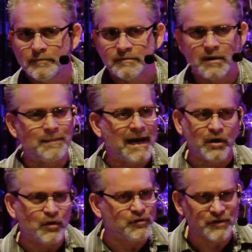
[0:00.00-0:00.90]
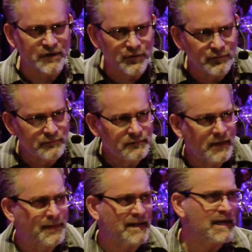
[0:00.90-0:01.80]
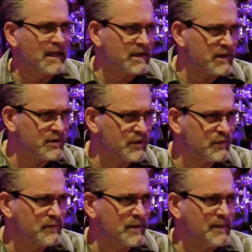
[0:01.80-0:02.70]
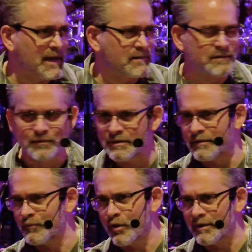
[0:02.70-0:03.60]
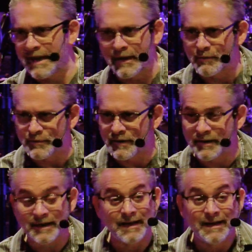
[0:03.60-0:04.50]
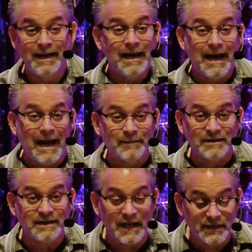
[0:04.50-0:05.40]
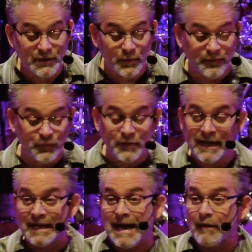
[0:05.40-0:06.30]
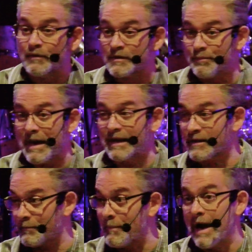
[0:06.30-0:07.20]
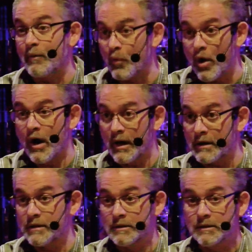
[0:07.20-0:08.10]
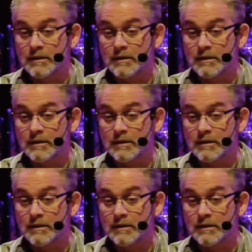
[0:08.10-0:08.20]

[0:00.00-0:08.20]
So I'm not cursing you. I'm not yelling at you. I'm not using wrong language or anything. I'm just telling you, if you cannot respect my walk,